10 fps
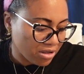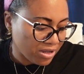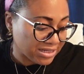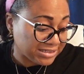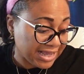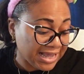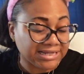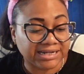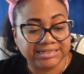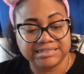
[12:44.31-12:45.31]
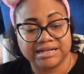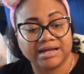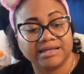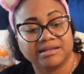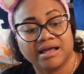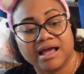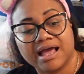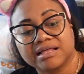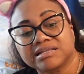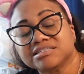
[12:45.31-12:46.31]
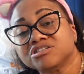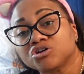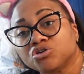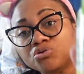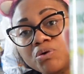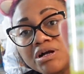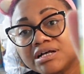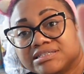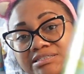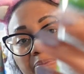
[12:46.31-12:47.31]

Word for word: is $8.99 and this is a good one because it's